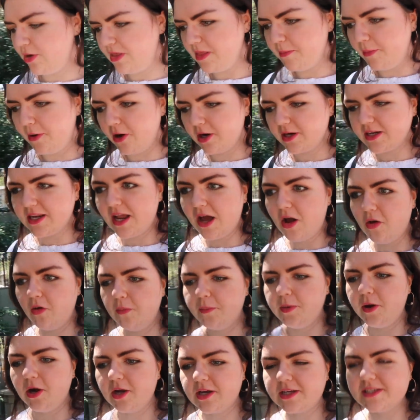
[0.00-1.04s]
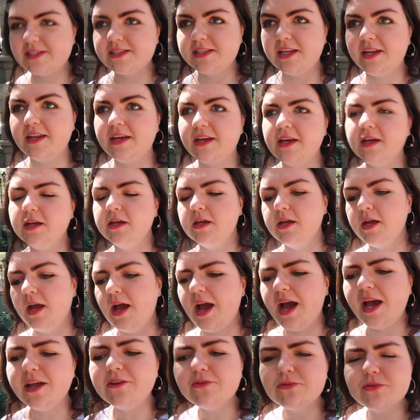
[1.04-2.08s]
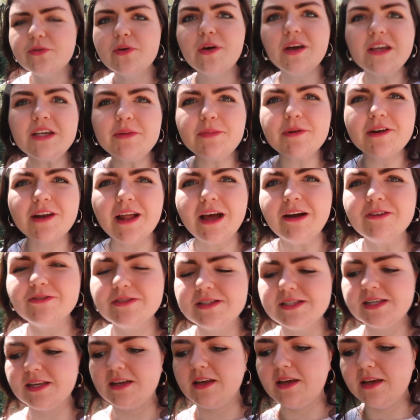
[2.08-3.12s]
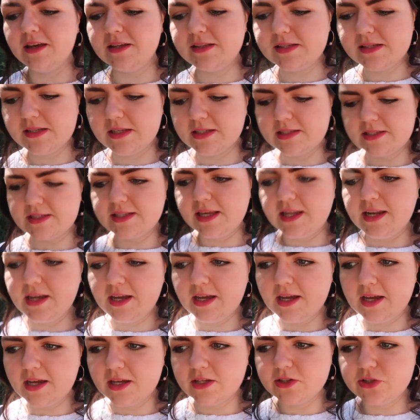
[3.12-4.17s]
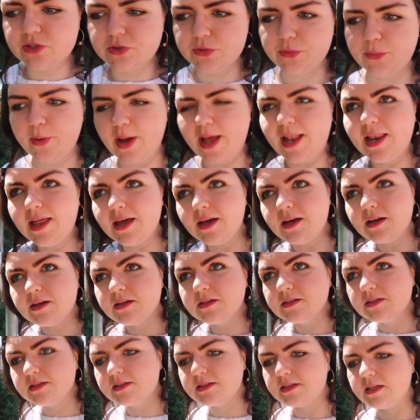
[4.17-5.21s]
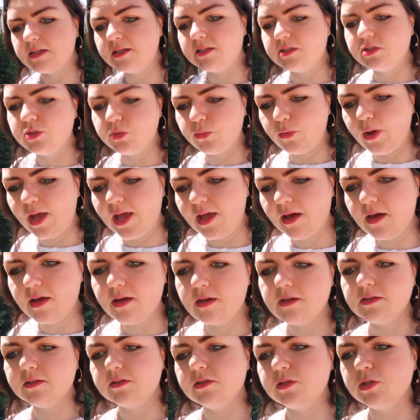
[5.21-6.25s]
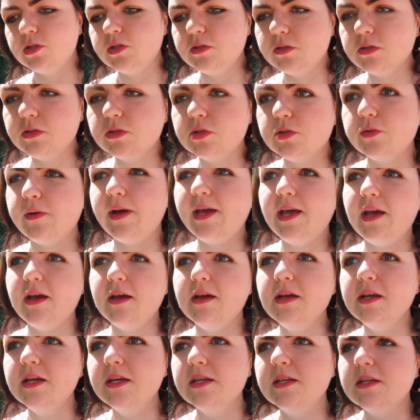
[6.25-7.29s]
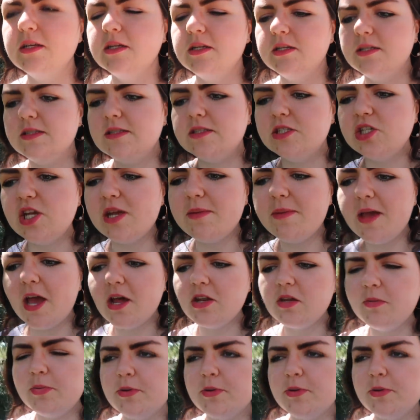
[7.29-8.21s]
we're in the park now. Park Sida. I don't know how you pronounce it. It's Cereduella? Cereduella? Duella. Jamie, how